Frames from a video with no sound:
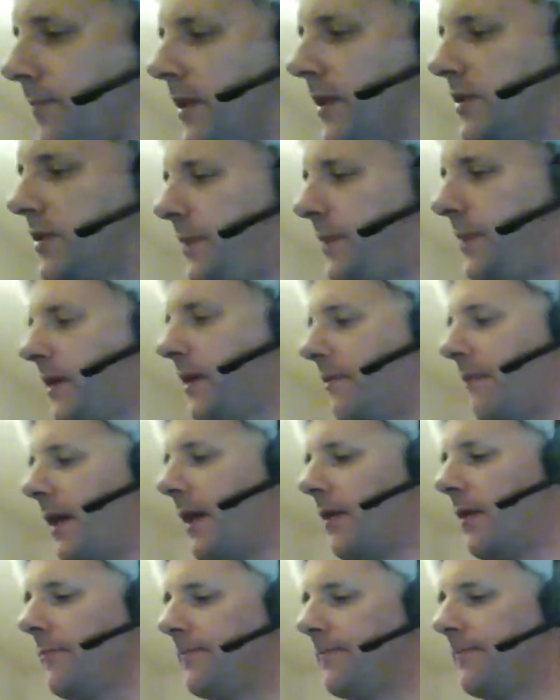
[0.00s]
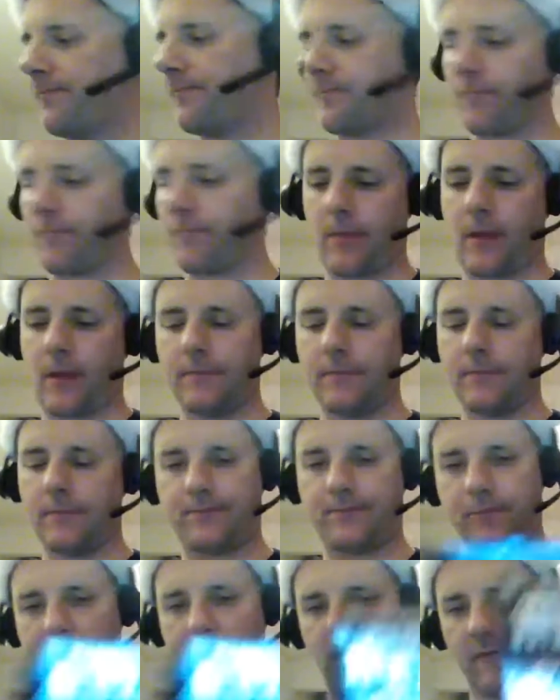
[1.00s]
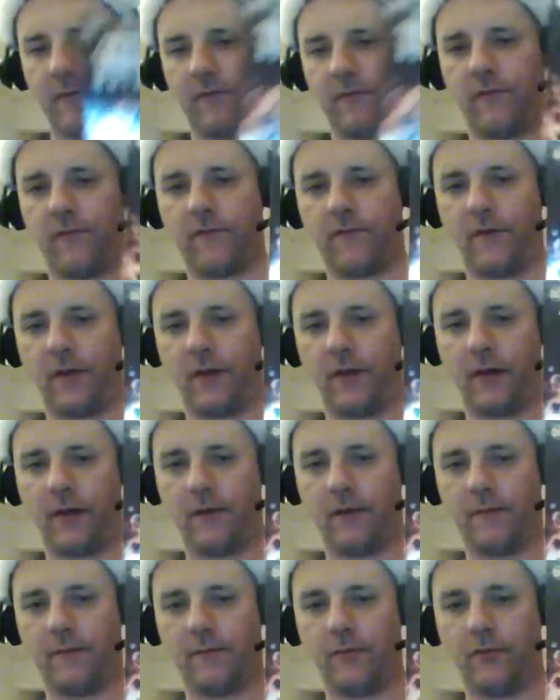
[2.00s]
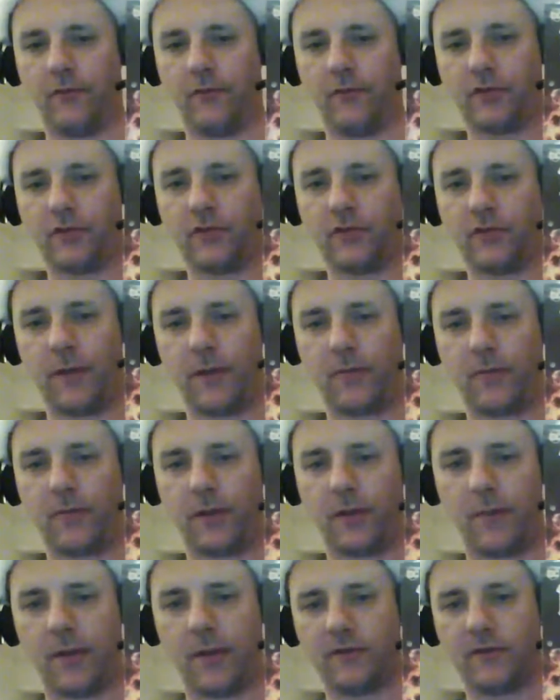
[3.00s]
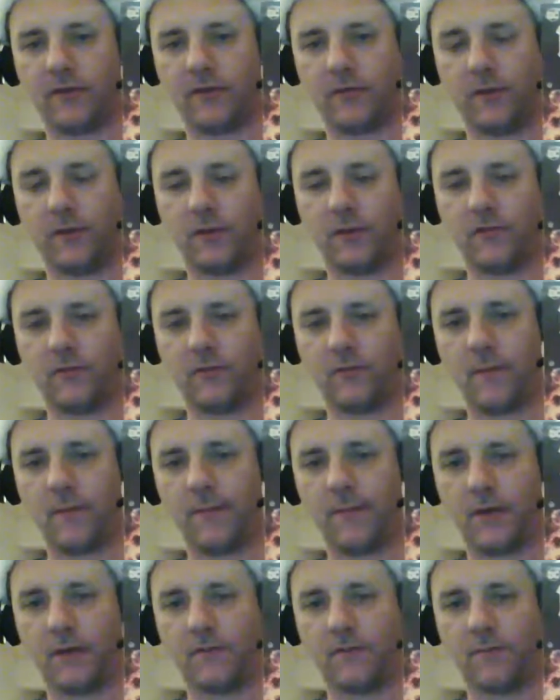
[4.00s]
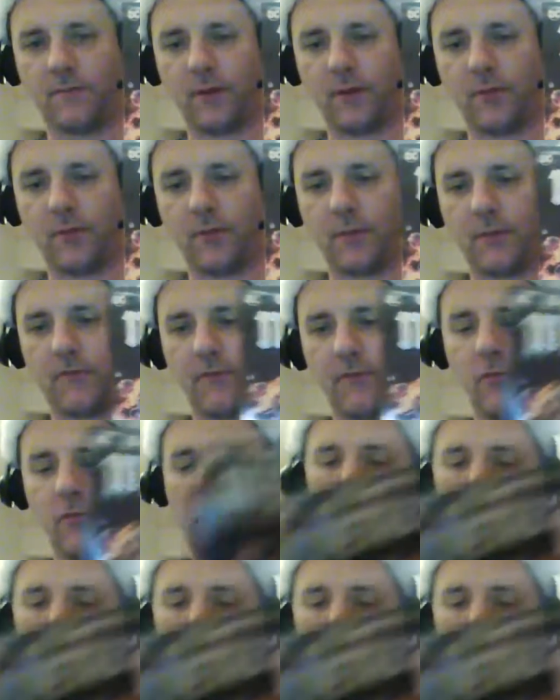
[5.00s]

Speaking of Metal, the newest issue of Metal came out this week as well. It's Metal number 4.